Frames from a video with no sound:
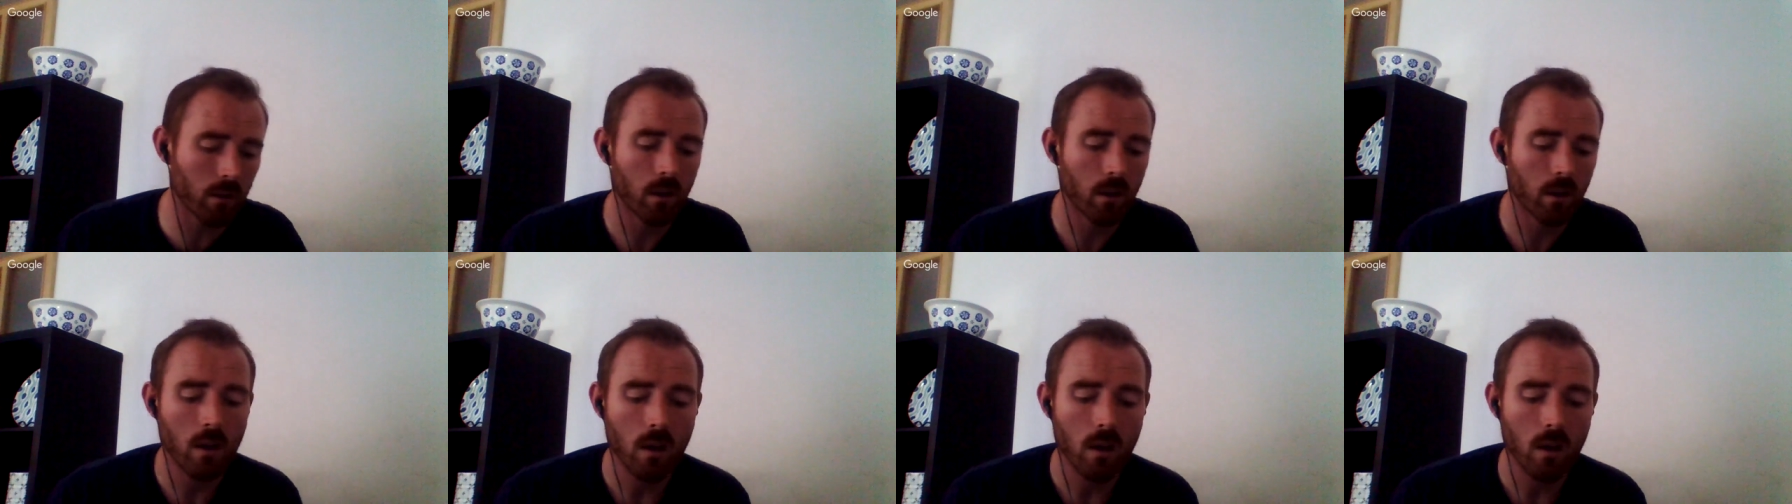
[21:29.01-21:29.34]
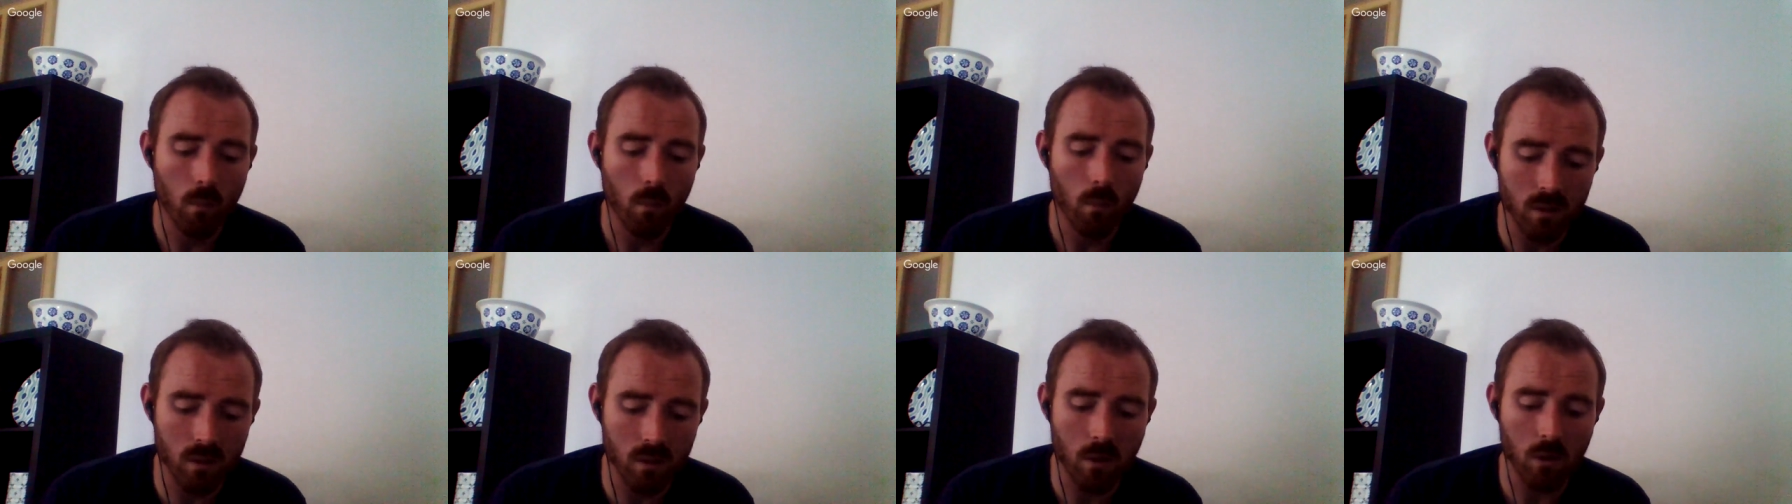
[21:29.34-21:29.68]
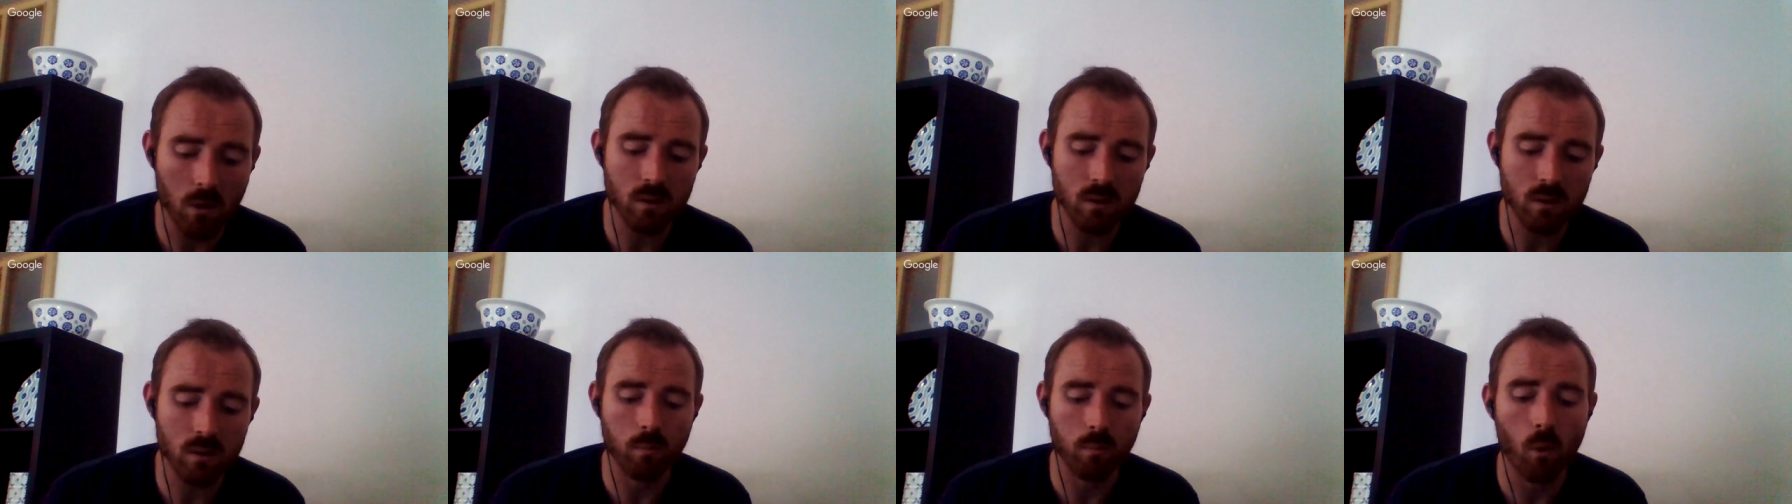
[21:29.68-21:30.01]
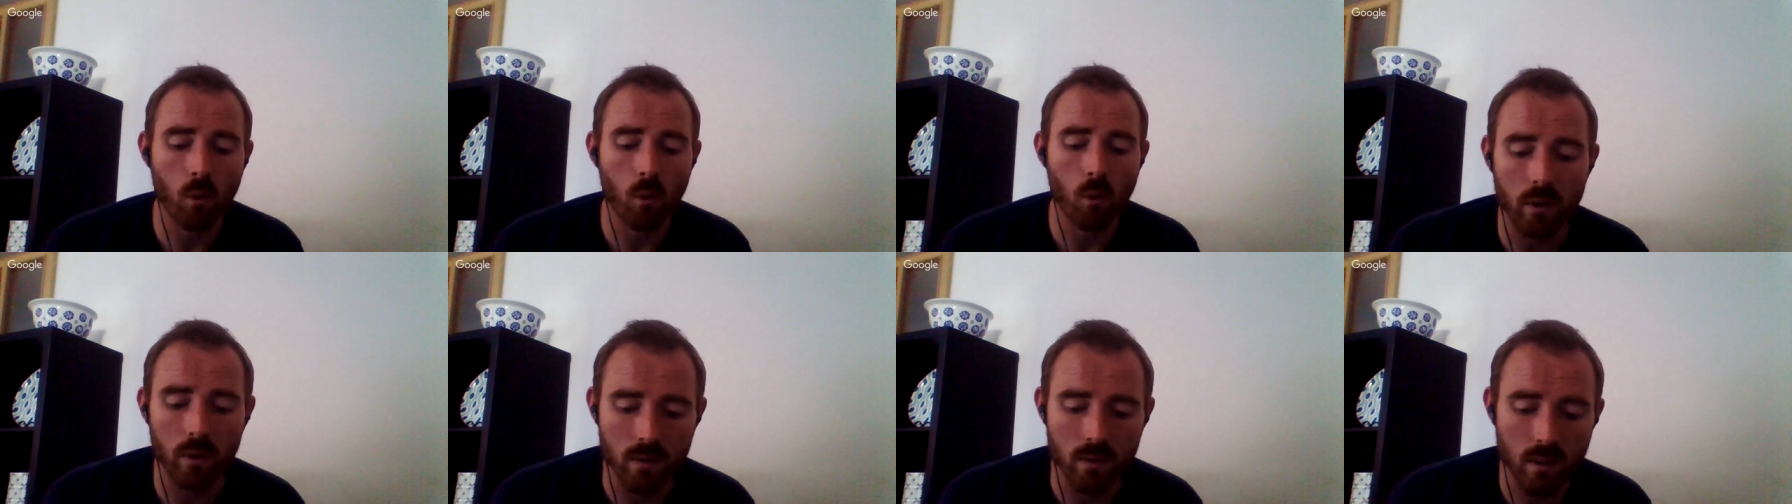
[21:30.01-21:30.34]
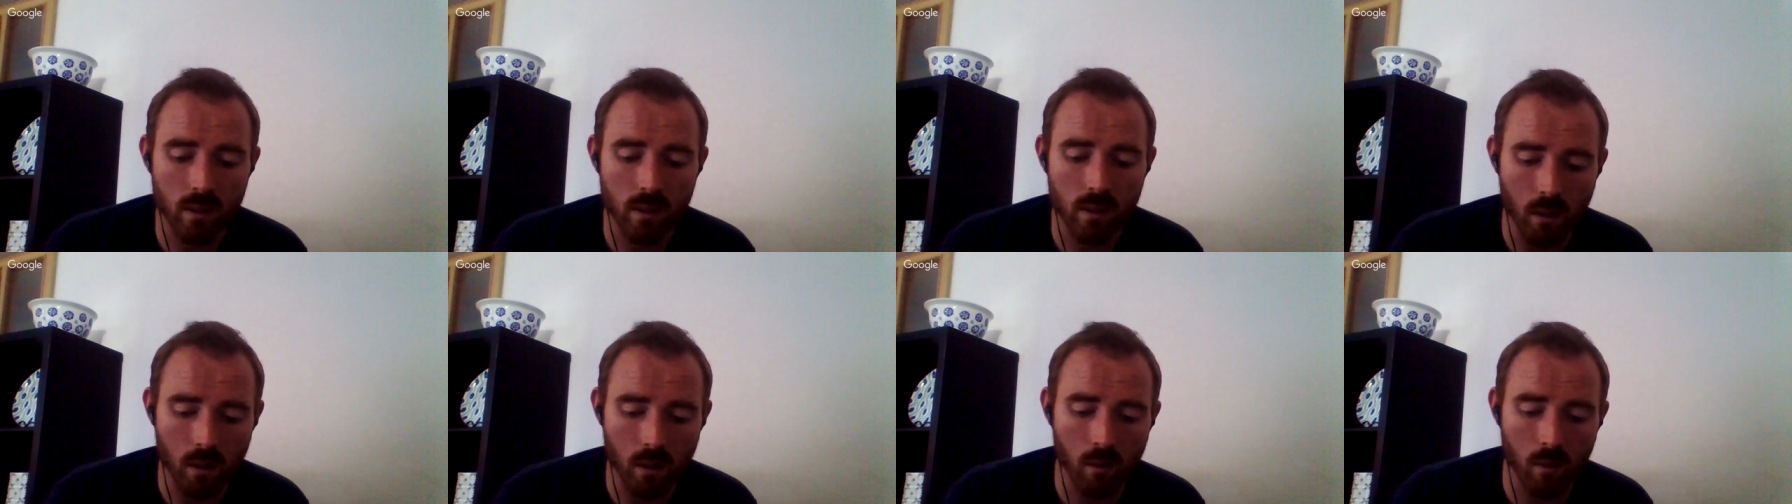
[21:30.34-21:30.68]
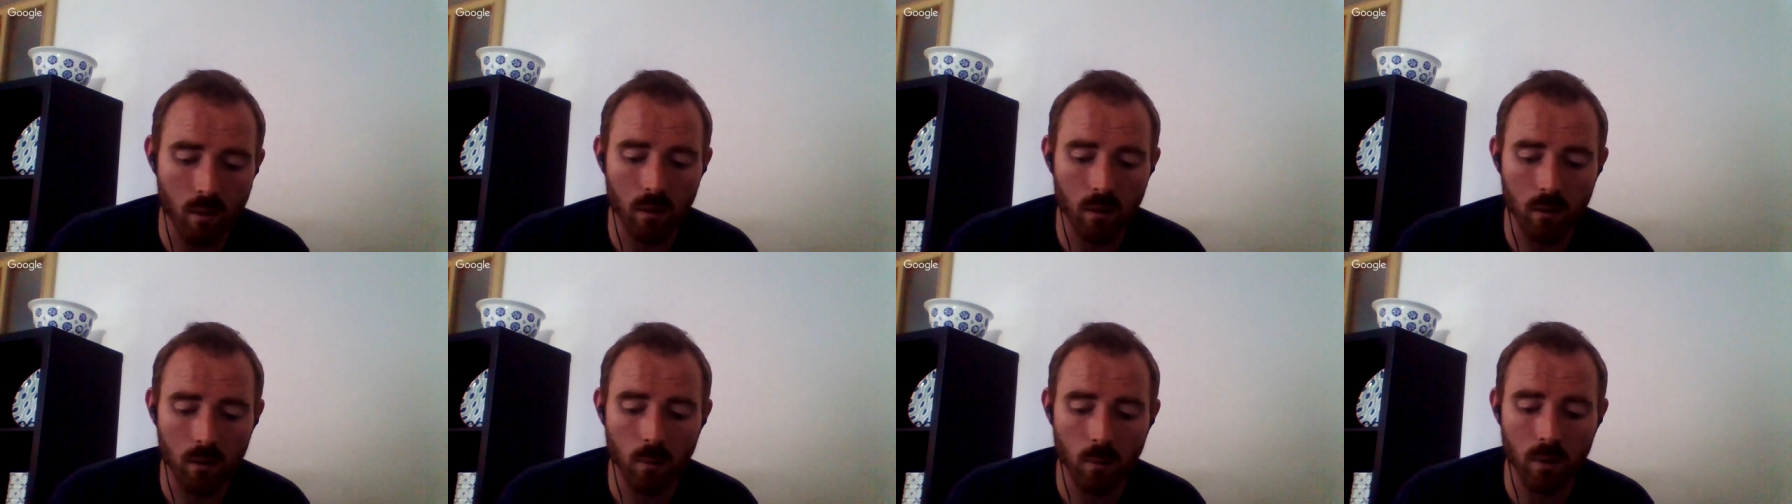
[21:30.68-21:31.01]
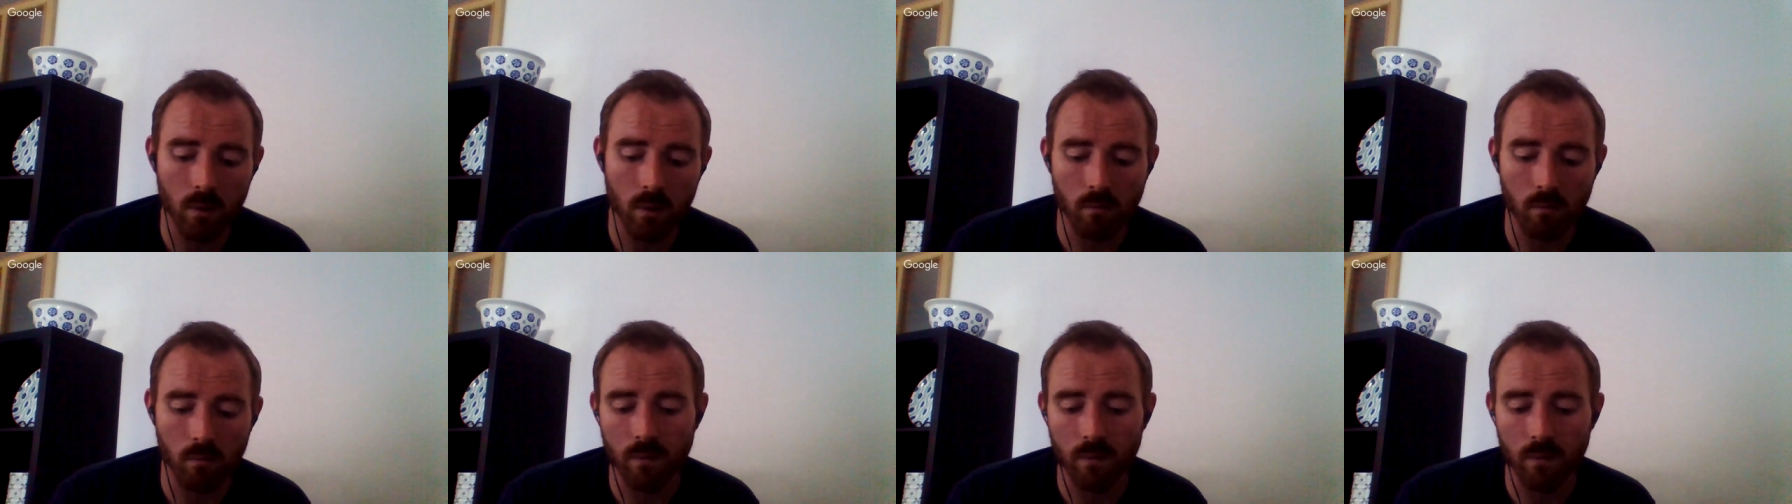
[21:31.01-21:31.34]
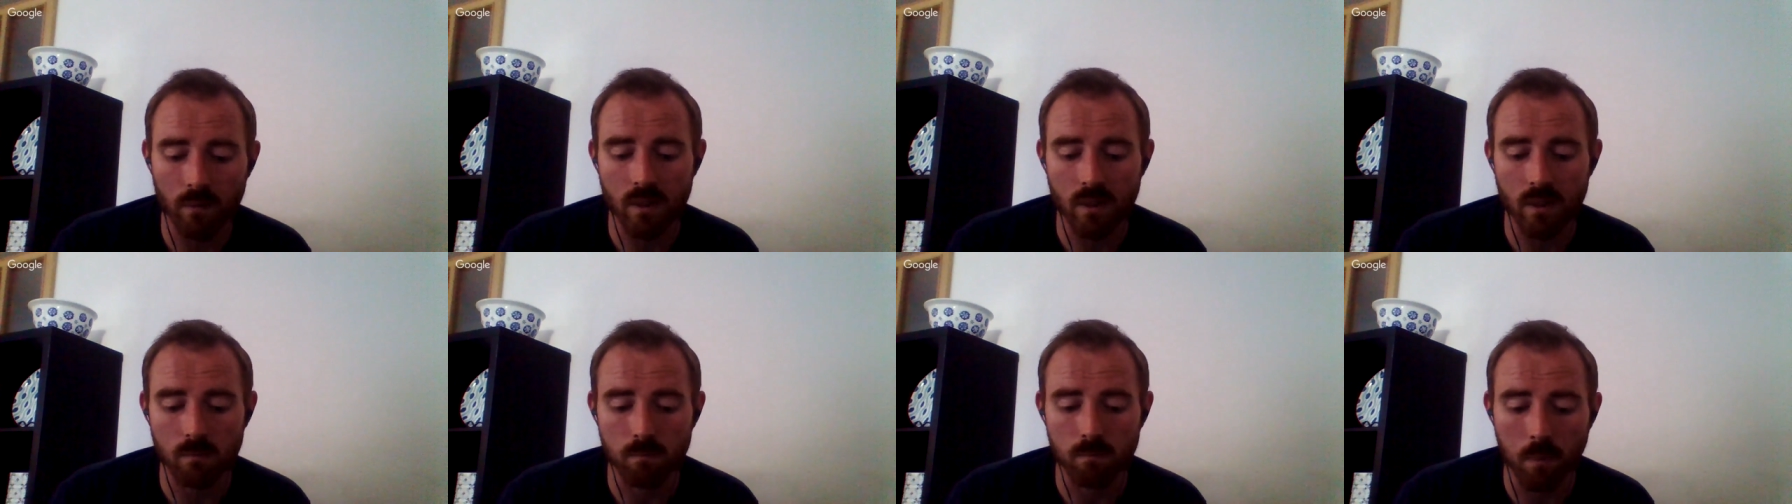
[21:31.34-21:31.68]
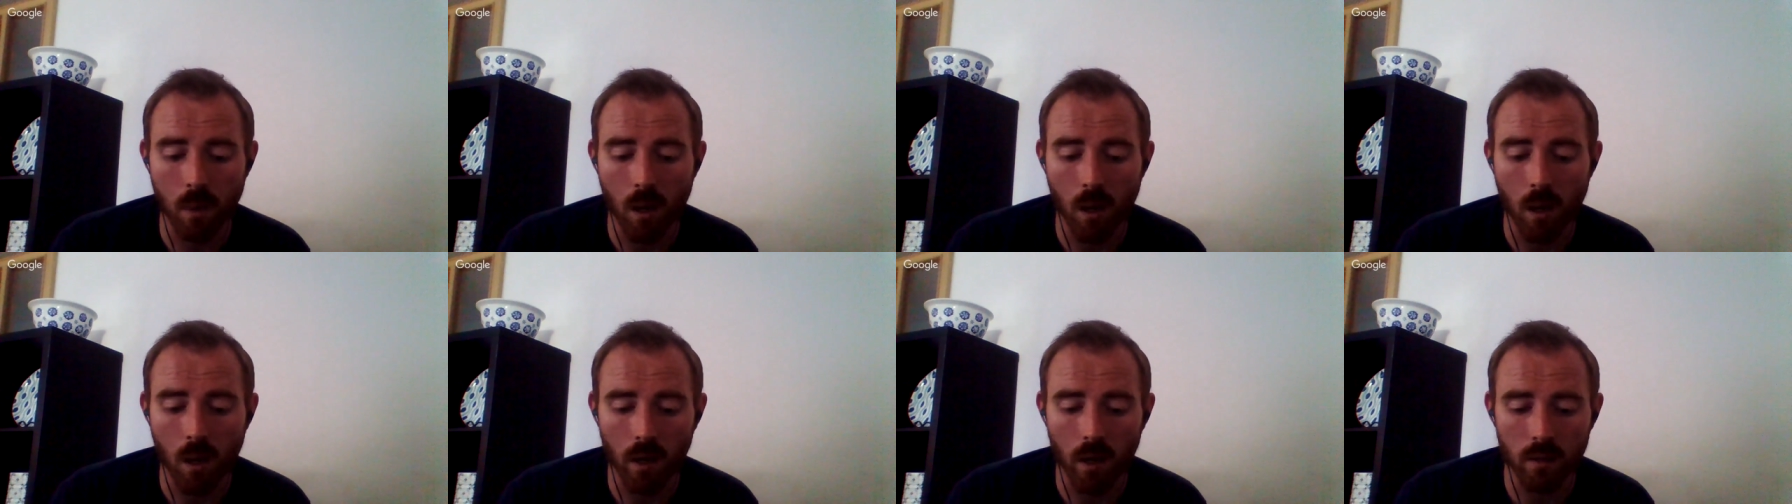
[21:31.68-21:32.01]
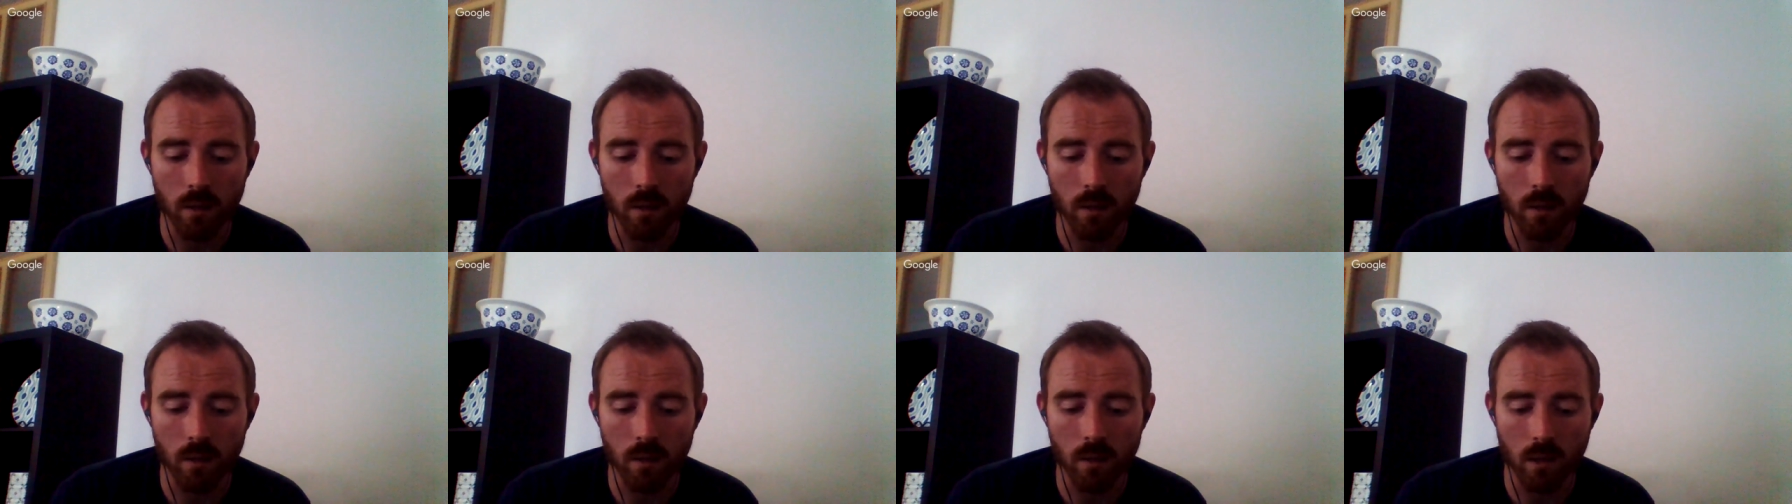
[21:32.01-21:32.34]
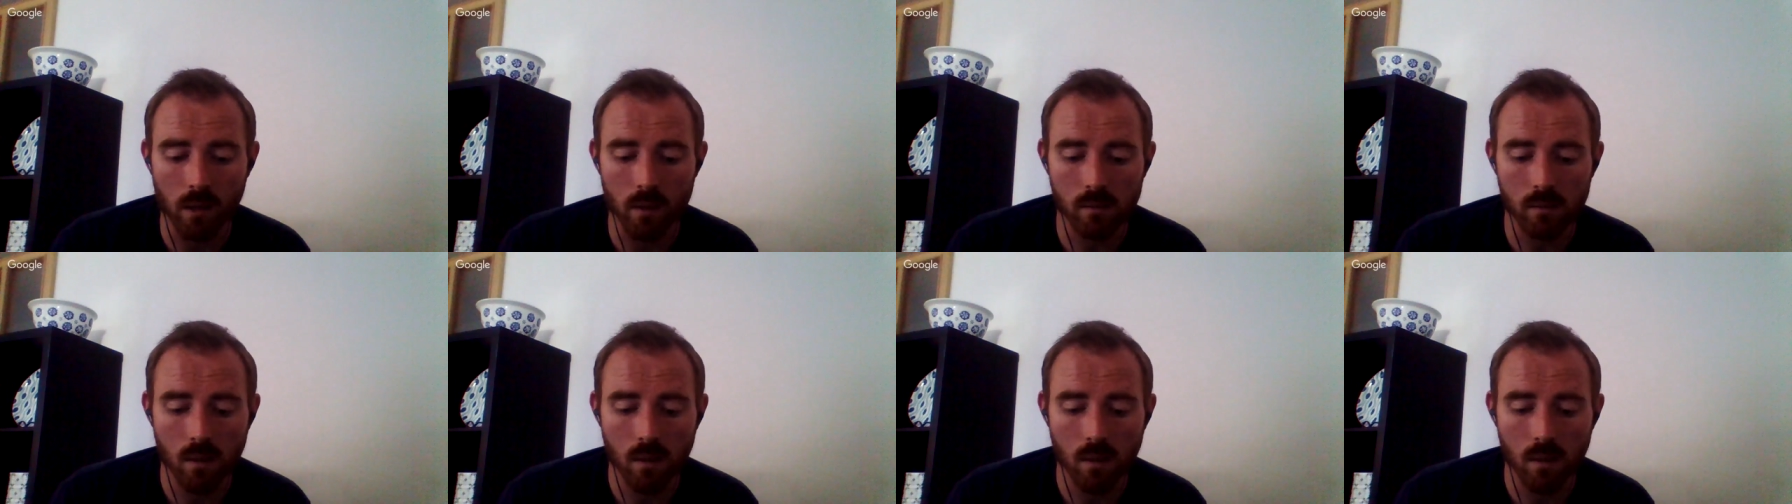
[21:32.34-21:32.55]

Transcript: What's most important is on uh, when the ref says bind is